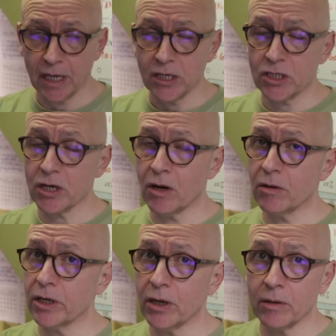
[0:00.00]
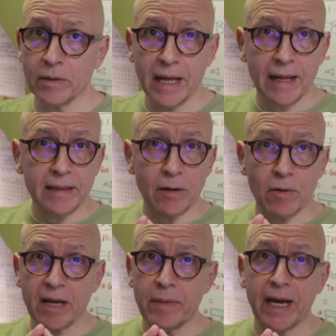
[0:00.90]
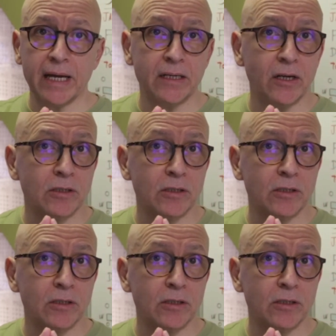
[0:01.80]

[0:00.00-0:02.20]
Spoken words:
So, you know, they recommend, you know,